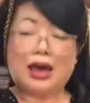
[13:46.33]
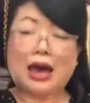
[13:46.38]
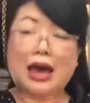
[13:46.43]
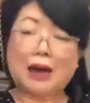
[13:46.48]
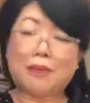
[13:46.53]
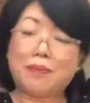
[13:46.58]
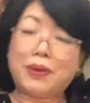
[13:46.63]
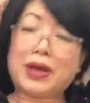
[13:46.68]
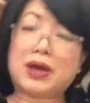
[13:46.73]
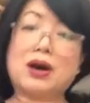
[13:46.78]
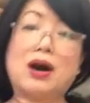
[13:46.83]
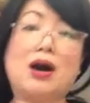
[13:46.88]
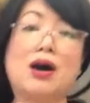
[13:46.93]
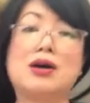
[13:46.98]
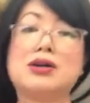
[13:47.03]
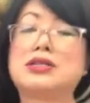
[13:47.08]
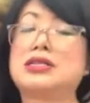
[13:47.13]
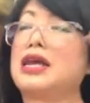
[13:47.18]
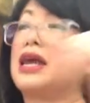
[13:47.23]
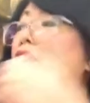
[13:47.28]
And
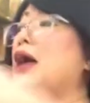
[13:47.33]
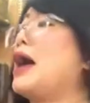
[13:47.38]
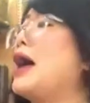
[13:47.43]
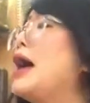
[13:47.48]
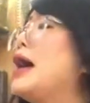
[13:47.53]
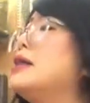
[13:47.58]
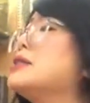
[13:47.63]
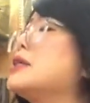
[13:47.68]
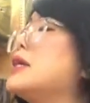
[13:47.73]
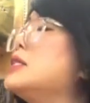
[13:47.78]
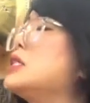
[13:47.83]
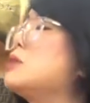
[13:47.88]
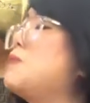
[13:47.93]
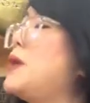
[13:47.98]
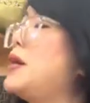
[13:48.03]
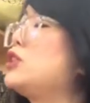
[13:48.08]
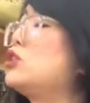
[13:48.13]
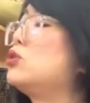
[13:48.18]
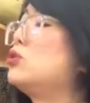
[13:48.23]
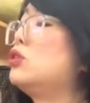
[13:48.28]
because it has a
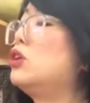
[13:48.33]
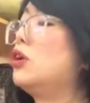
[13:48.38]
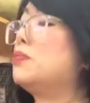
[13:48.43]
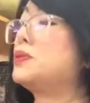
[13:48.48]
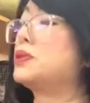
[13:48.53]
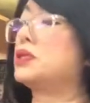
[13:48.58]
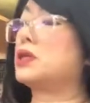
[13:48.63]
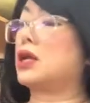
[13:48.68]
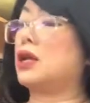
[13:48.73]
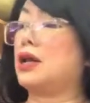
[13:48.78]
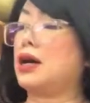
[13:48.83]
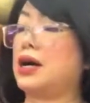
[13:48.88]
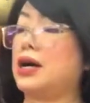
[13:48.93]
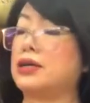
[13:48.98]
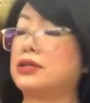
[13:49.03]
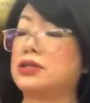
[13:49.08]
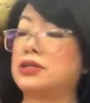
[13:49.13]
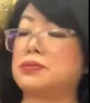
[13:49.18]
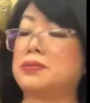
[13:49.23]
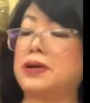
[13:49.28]
special lobster
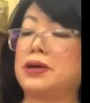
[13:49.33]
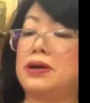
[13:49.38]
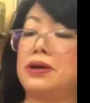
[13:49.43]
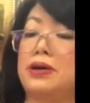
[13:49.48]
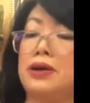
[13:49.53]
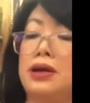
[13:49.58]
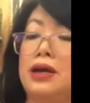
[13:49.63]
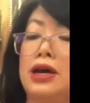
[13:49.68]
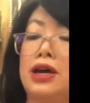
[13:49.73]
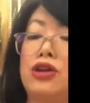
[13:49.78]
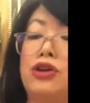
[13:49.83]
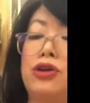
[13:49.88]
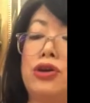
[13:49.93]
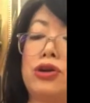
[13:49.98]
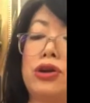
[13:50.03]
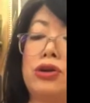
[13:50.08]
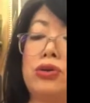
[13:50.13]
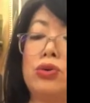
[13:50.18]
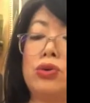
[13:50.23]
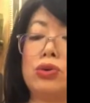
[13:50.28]
clasp, you
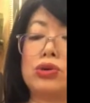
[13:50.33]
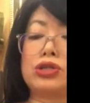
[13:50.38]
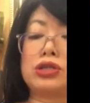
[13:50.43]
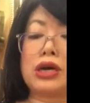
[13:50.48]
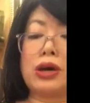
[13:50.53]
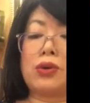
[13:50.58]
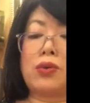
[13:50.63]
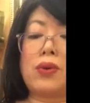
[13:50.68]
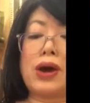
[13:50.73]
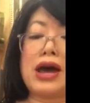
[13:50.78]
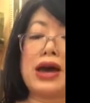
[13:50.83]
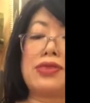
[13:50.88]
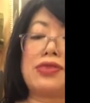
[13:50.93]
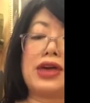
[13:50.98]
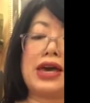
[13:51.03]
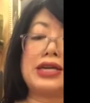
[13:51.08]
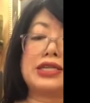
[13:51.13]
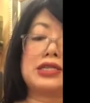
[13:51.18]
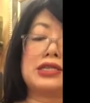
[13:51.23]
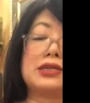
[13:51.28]
can also wear
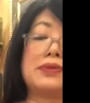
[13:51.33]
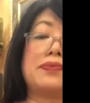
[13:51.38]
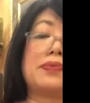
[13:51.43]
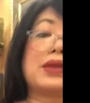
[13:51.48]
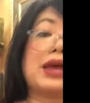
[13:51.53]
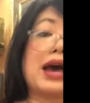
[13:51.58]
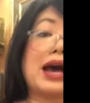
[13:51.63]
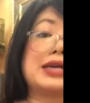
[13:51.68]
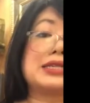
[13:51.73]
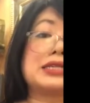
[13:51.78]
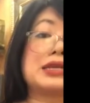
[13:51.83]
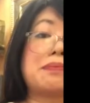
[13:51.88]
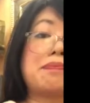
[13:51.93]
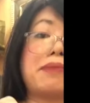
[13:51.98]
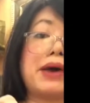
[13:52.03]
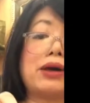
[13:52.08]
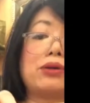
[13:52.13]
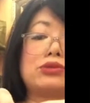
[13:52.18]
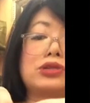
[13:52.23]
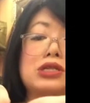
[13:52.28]
this as a
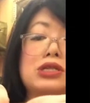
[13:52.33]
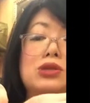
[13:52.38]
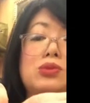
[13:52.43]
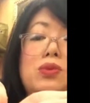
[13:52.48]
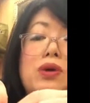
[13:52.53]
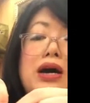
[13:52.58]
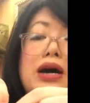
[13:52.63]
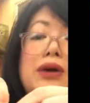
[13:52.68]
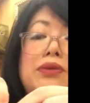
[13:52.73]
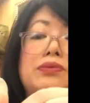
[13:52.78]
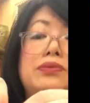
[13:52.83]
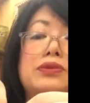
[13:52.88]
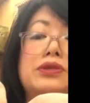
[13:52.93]
belt as well.